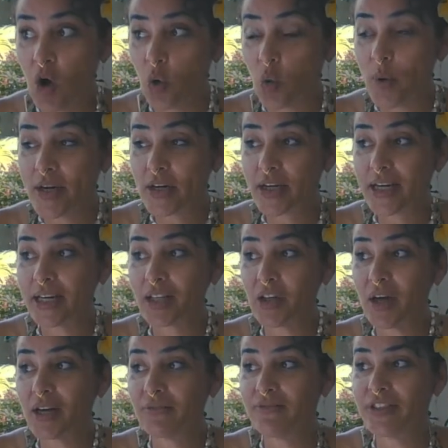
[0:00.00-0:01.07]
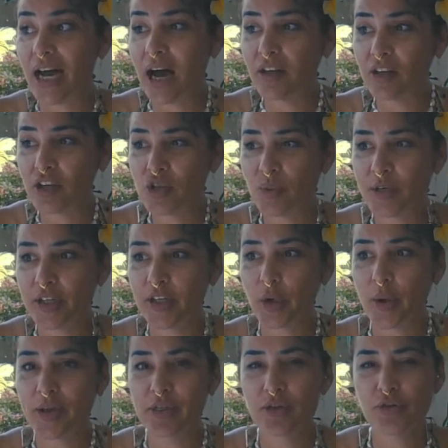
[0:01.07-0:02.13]
when you're getting a lot of downloads, when you're
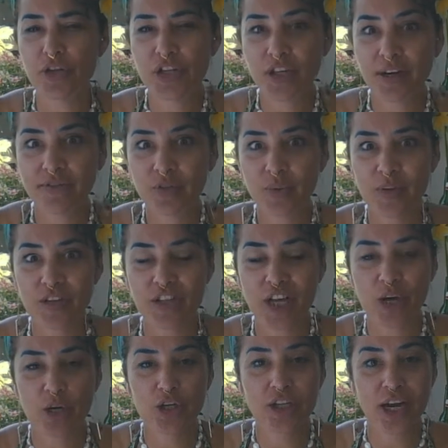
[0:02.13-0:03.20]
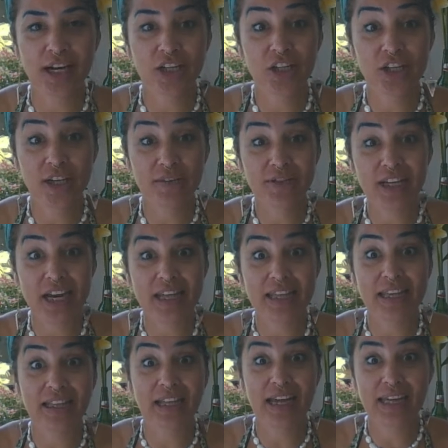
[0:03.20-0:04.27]
going through shifts, when there's energetic shifts,
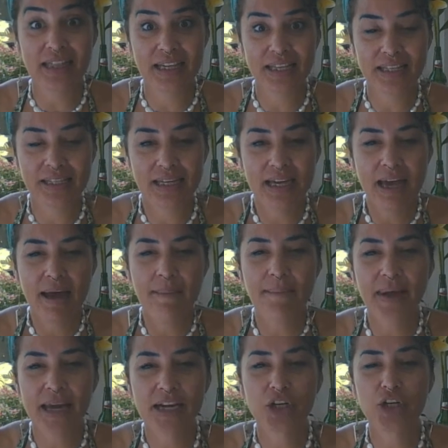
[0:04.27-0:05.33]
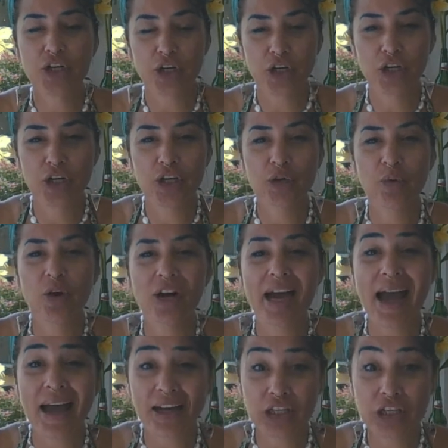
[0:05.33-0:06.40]
anything like this, make sure you are
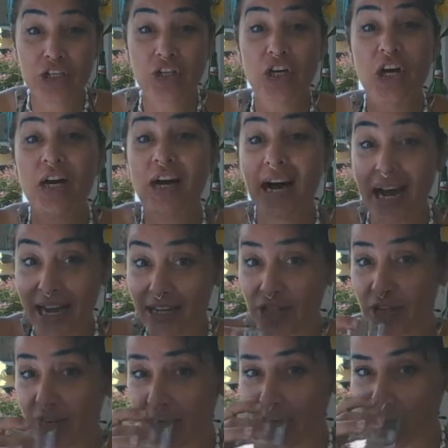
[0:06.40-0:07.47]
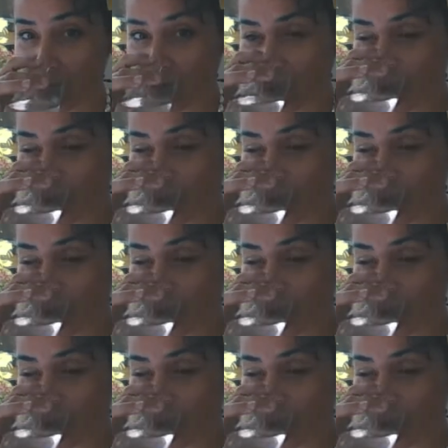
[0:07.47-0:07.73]
extra hydrating.